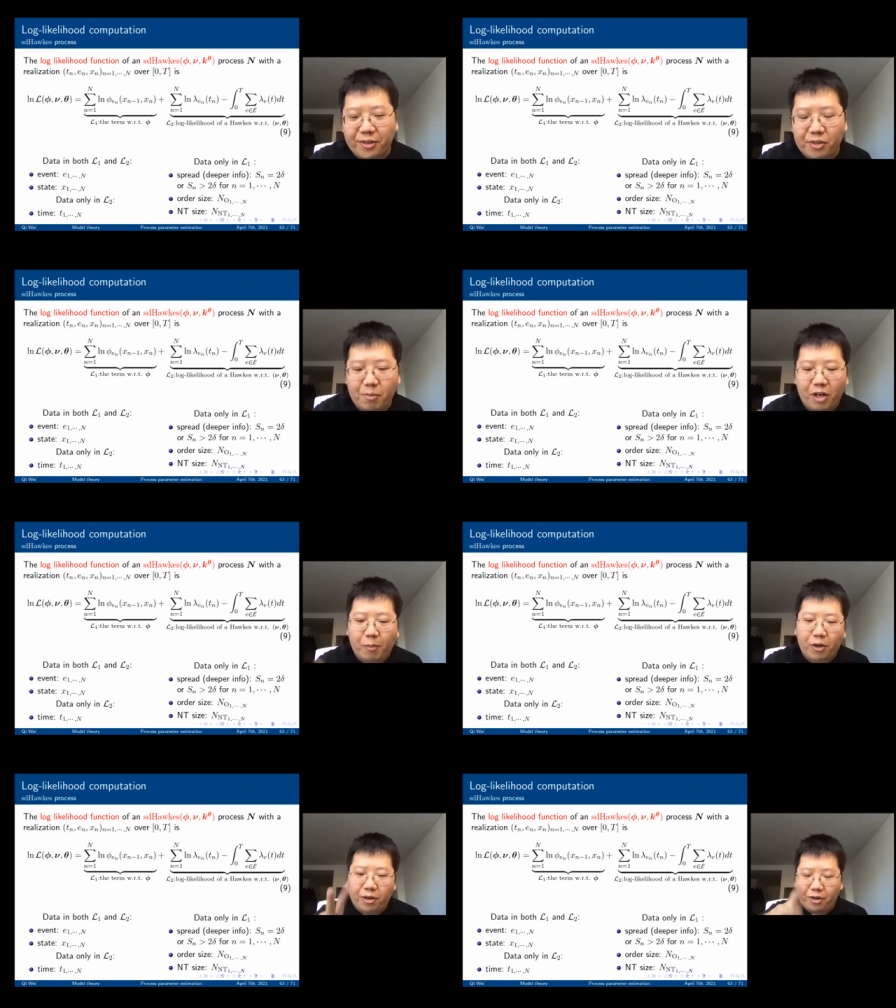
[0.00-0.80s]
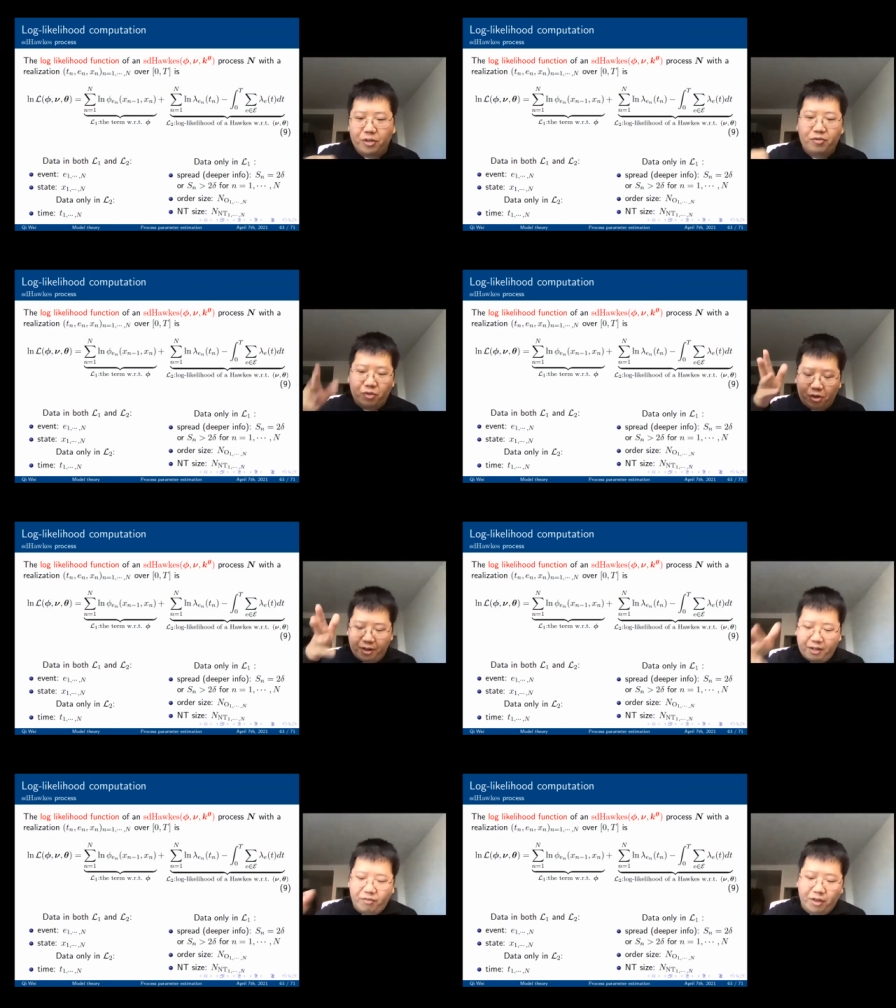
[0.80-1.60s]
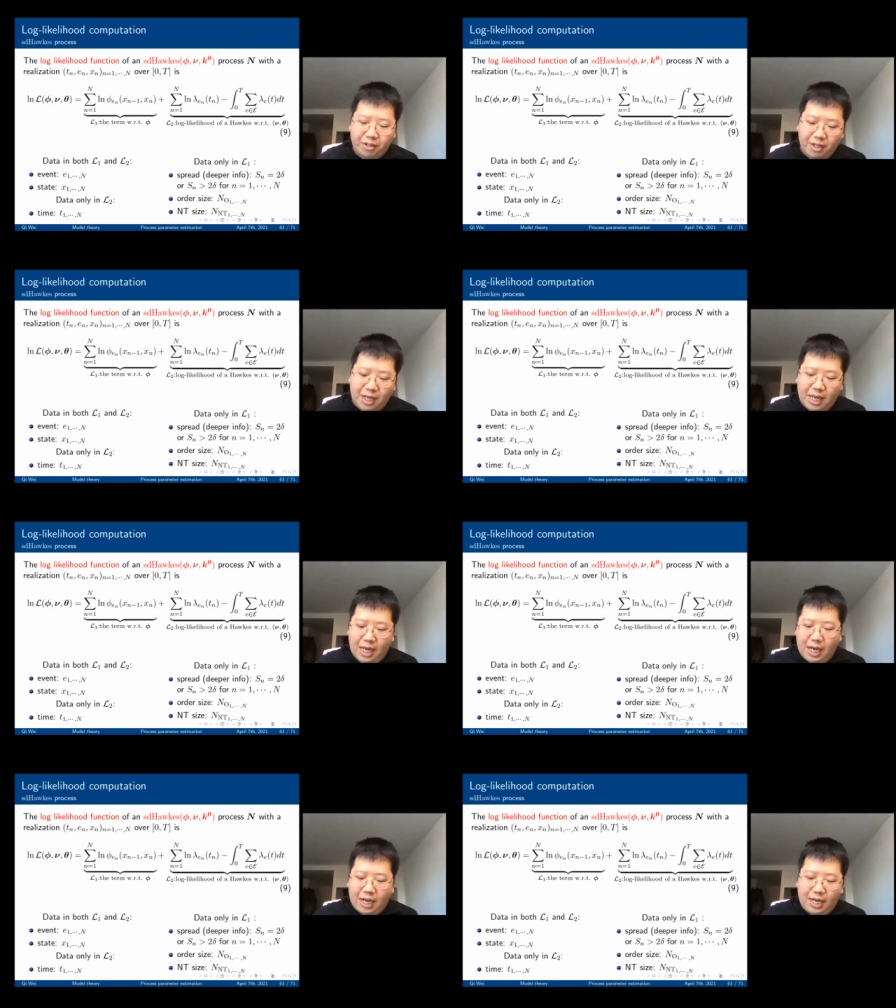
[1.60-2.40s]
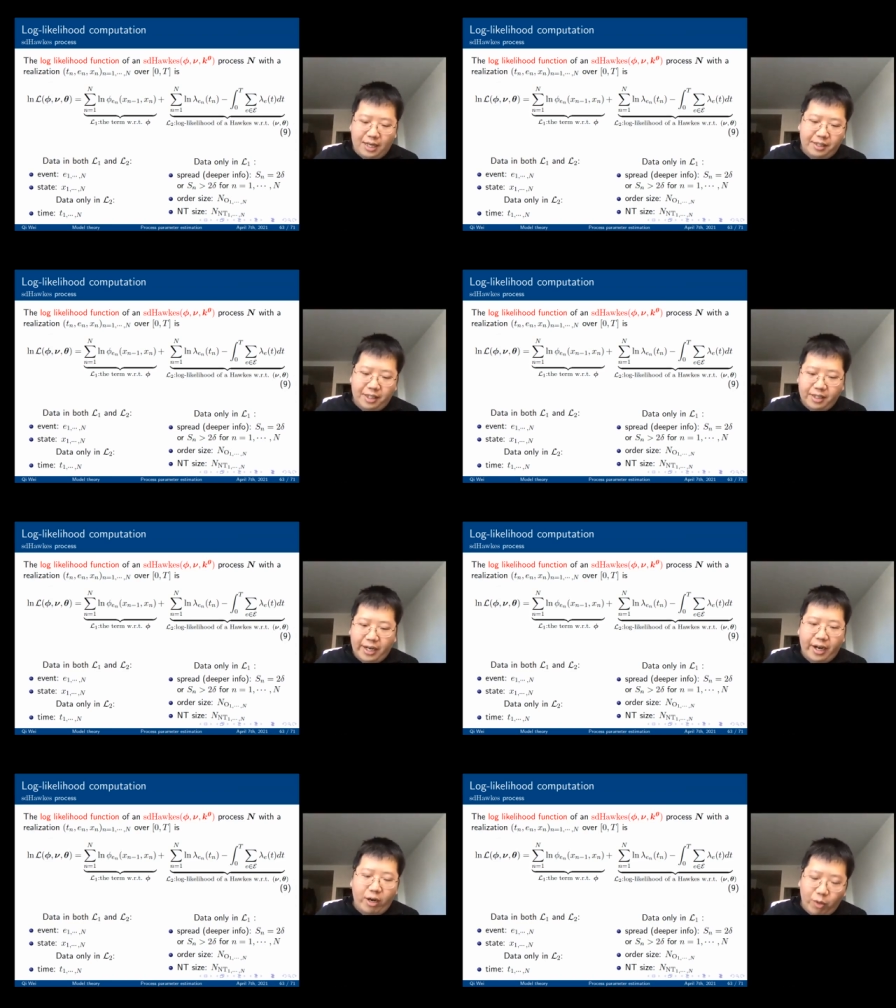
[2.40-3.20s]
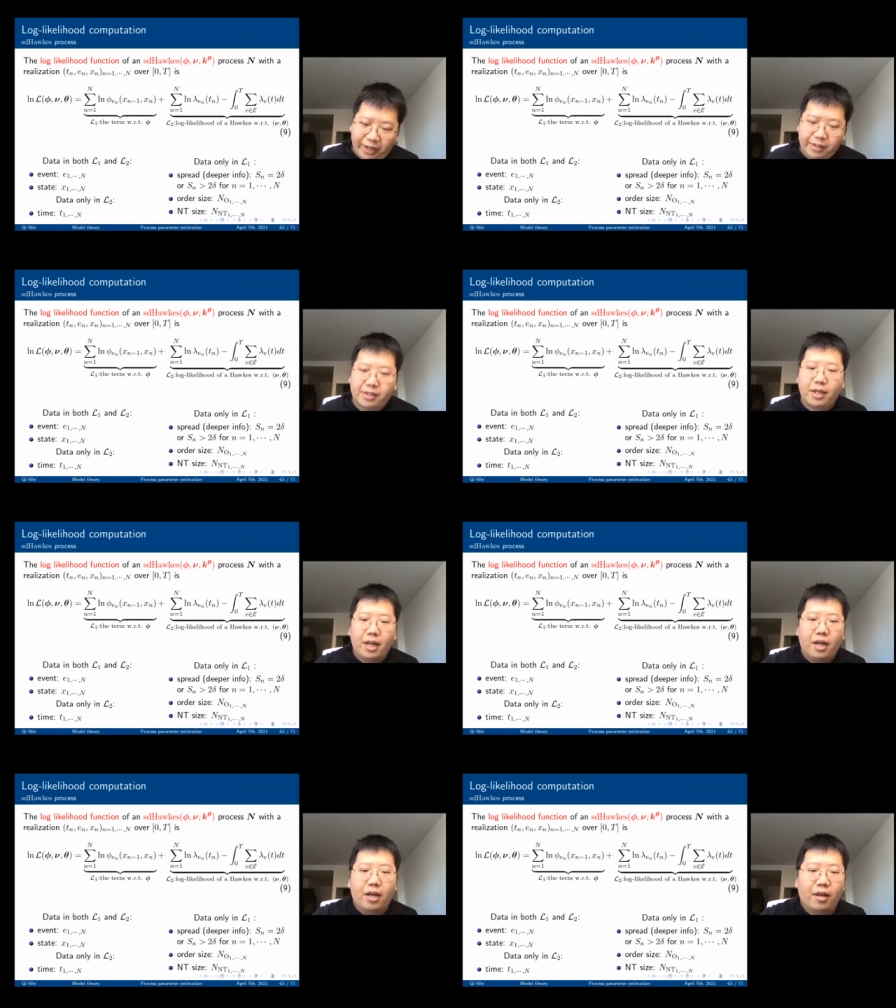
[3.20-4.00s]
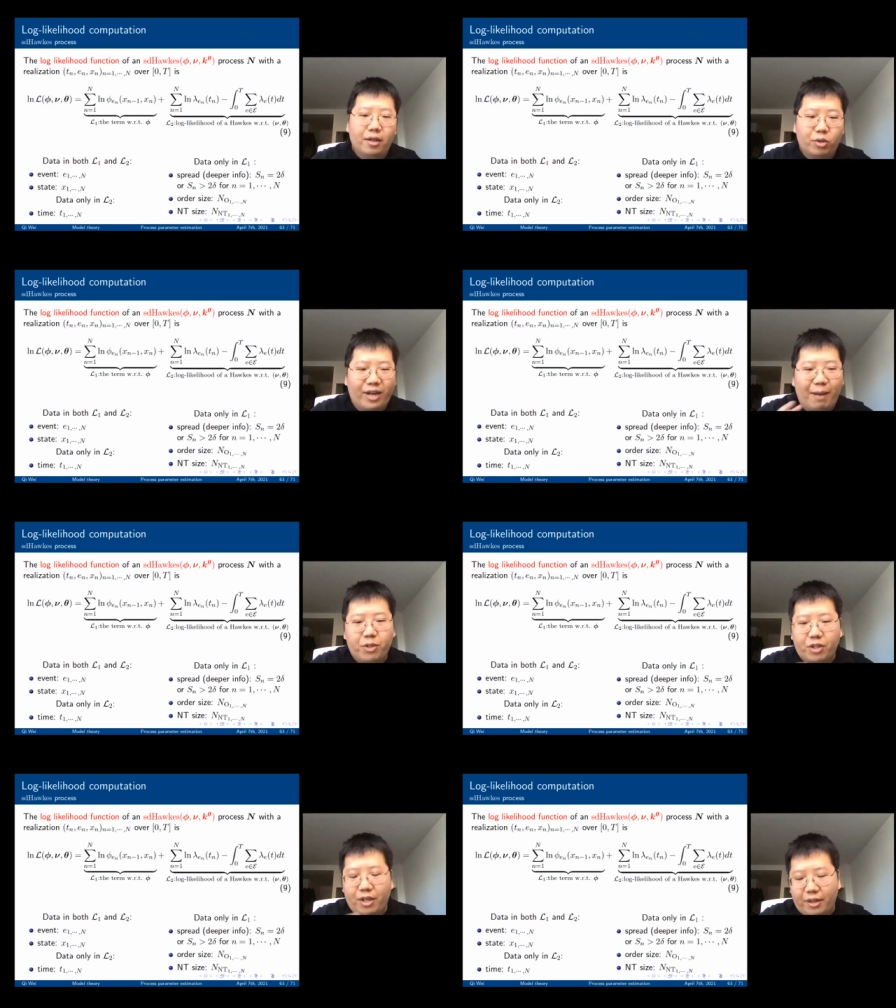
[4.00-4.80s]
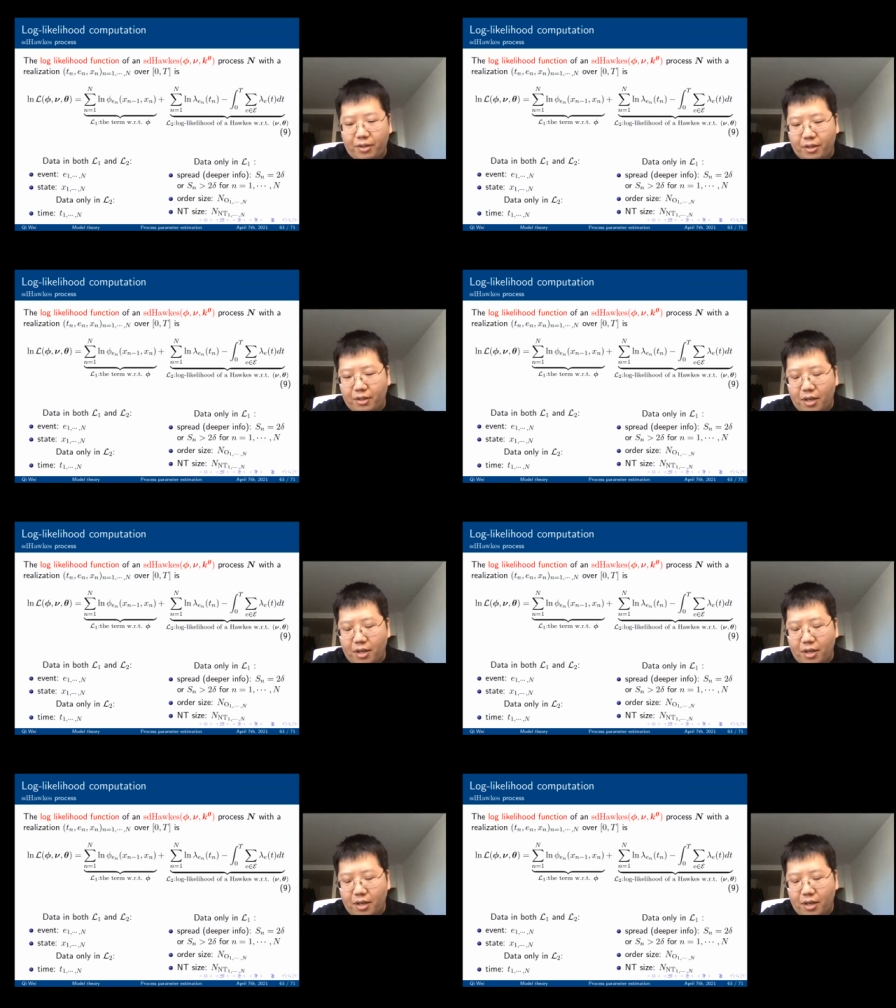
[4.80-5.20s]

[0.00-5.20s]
So multiple kernels for different, let's say, decay rates, to capture like the